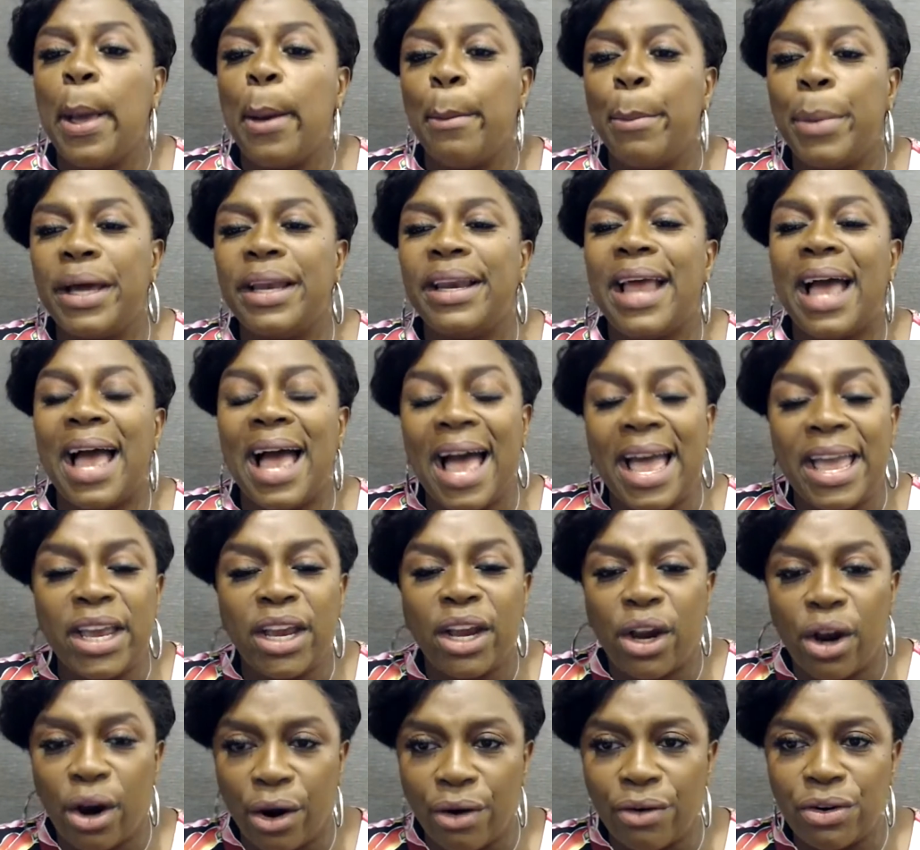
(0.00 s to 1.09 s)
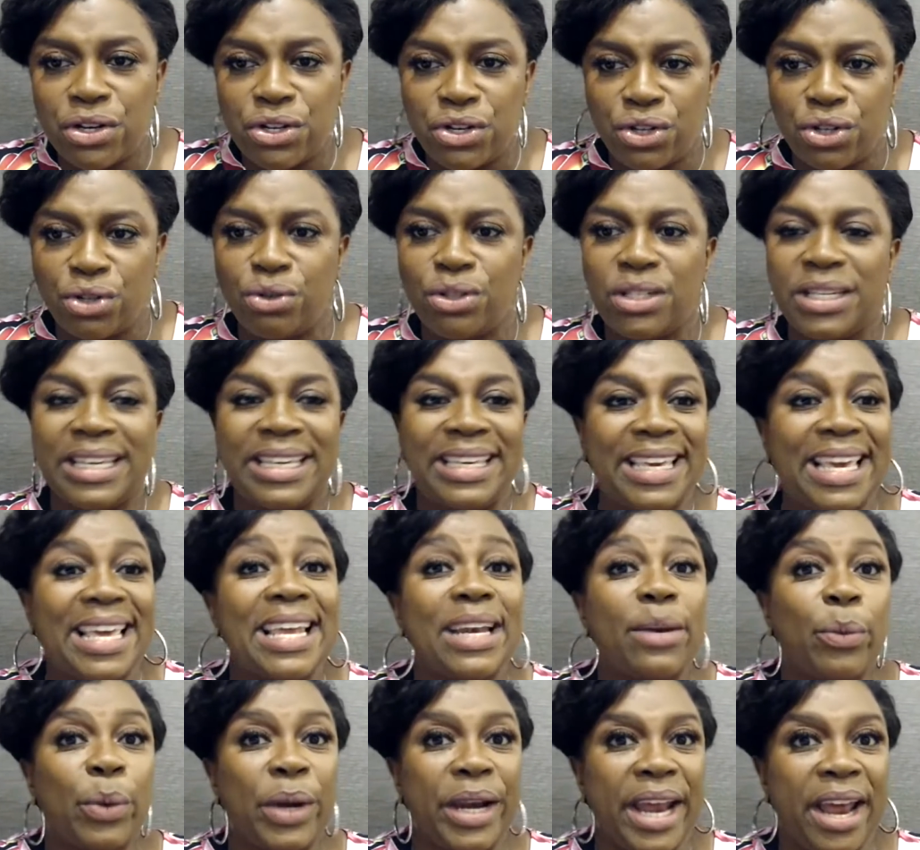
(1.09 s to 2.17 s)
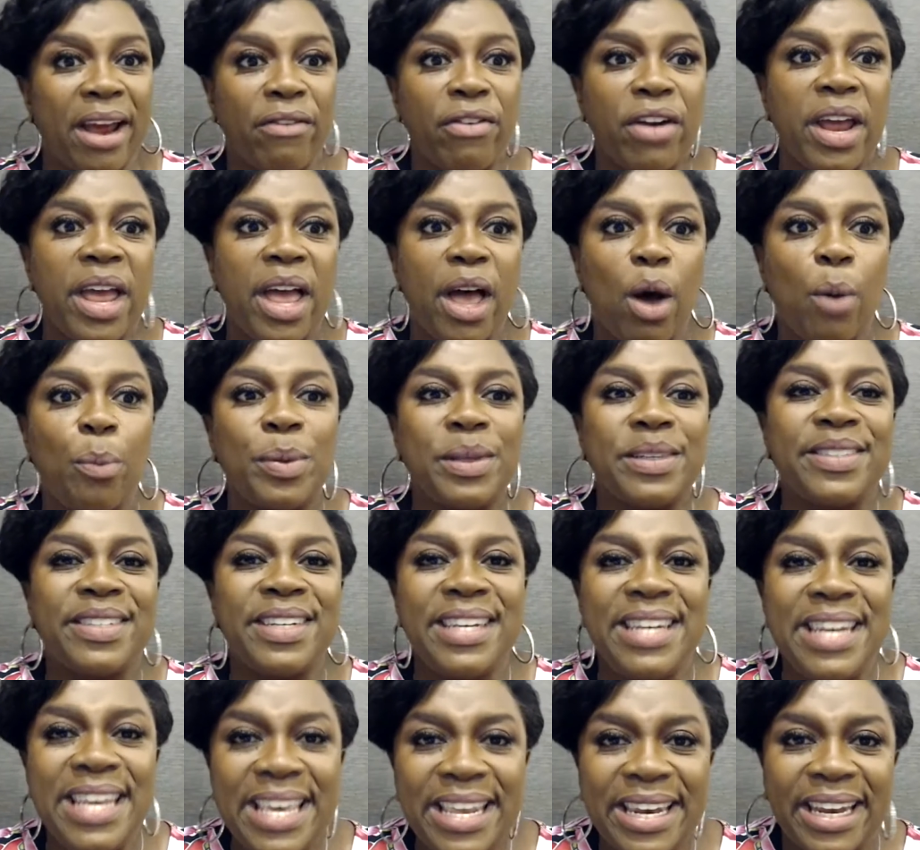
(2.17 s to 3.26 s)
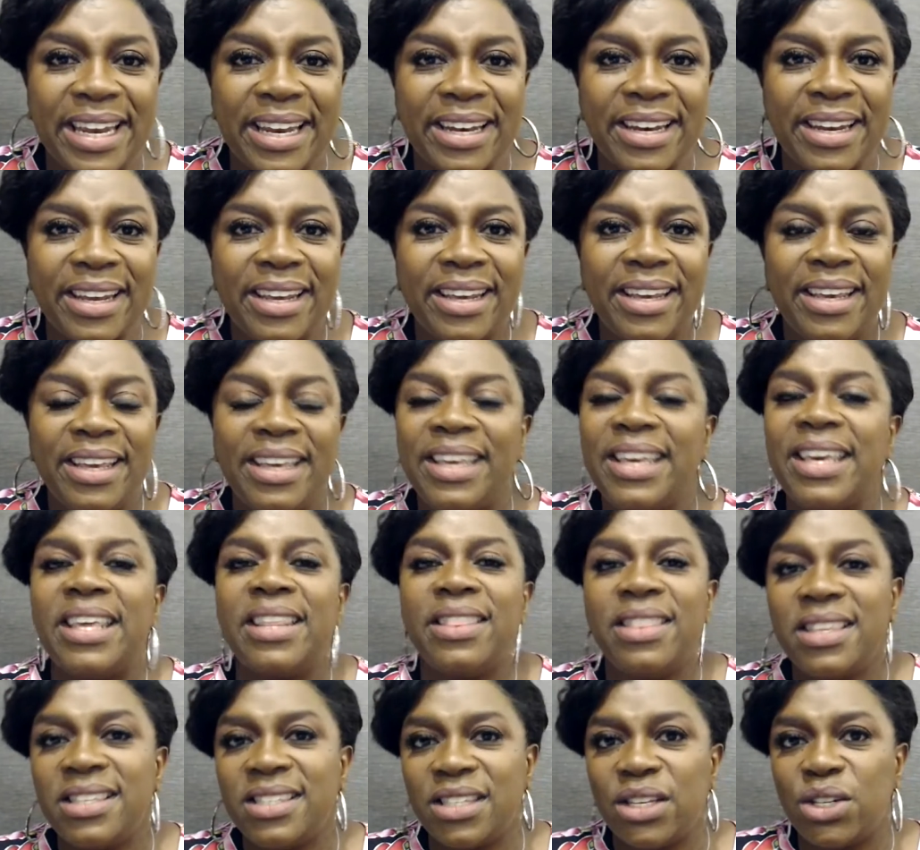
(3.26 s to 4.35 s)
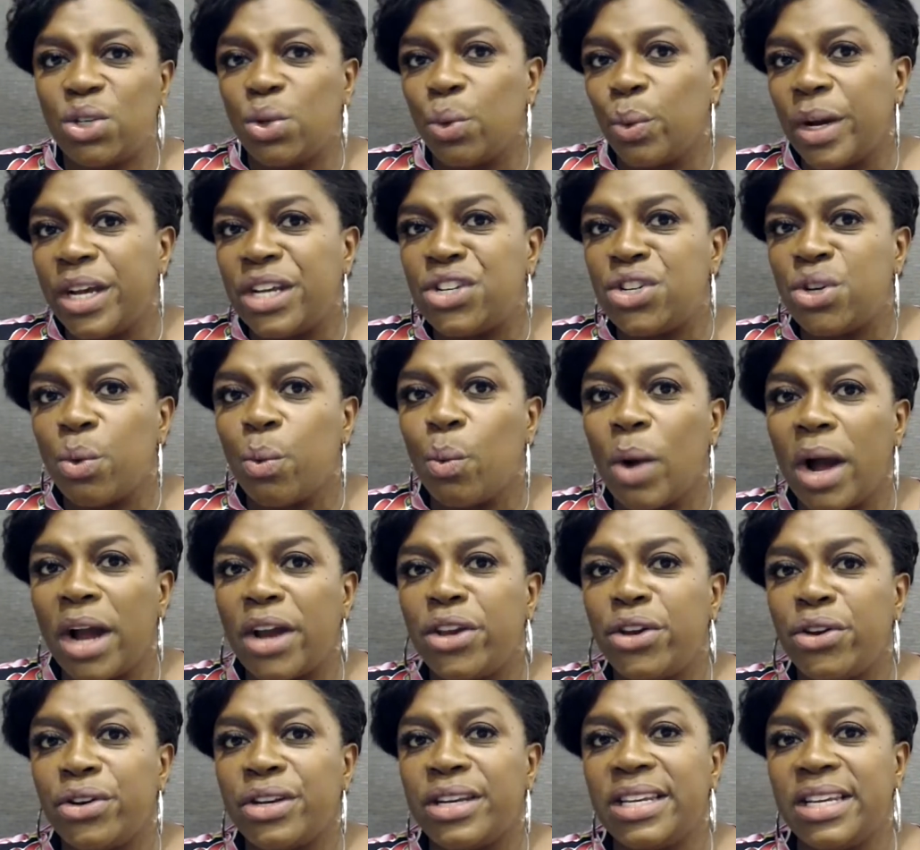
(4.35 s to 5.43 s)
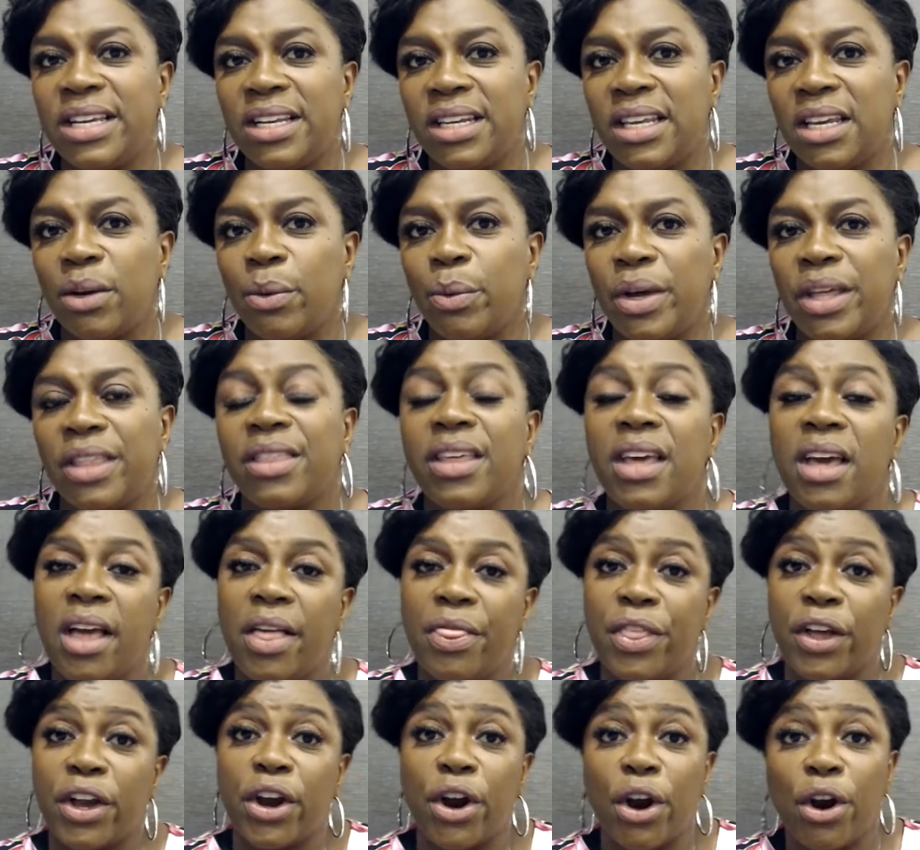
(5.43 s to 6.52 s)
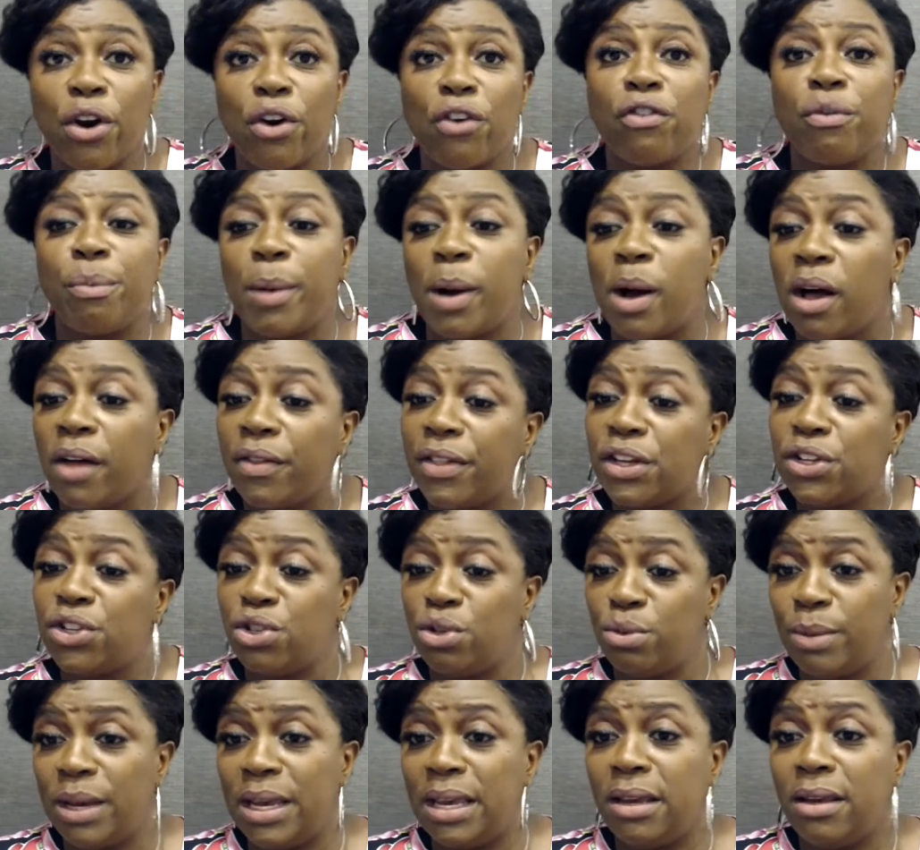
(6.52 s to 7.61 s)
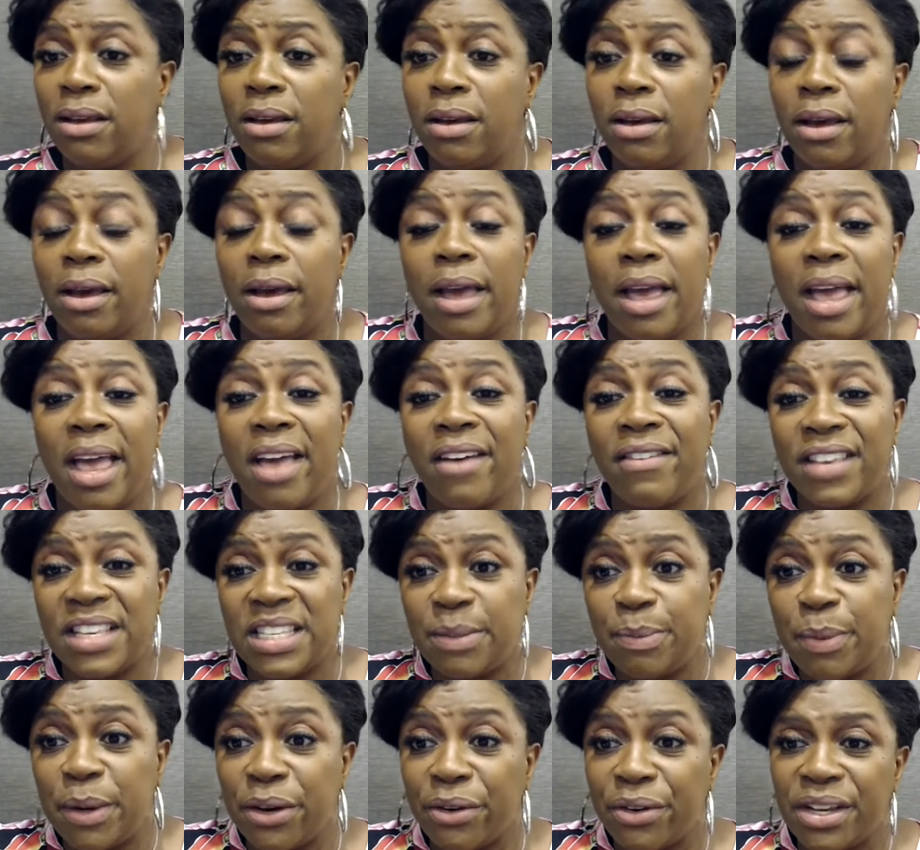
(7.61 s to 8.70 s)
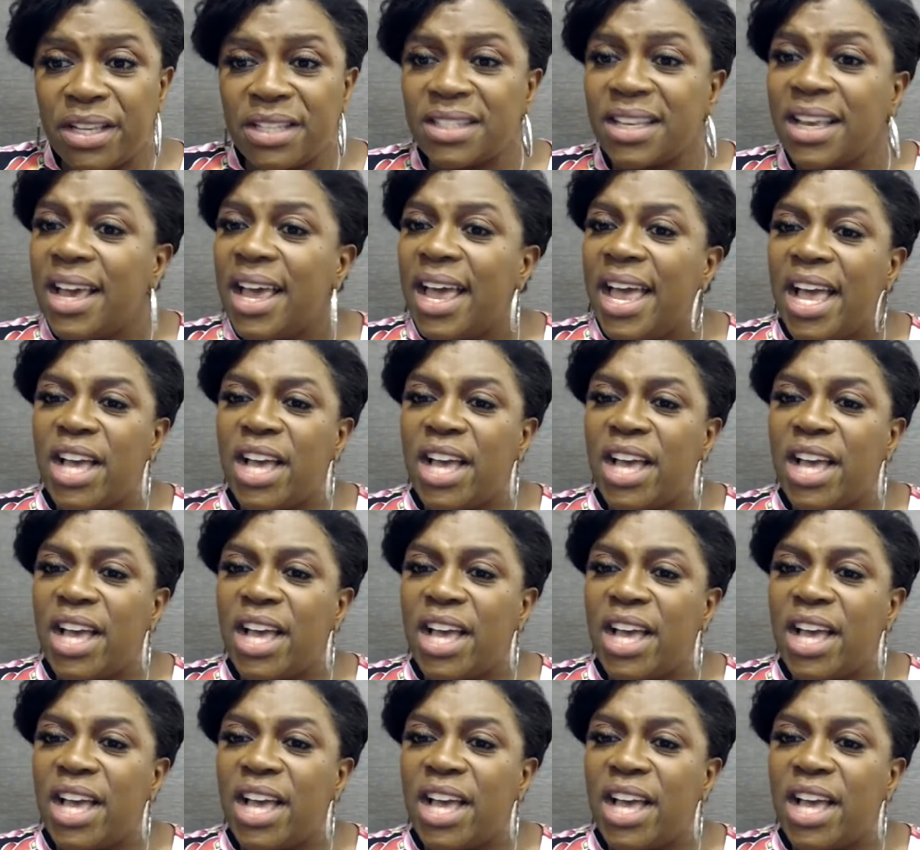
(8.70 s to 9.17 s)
But I encourage you to get whatever help is needed in the situation while you're dealing with the curveball that you may have experienced.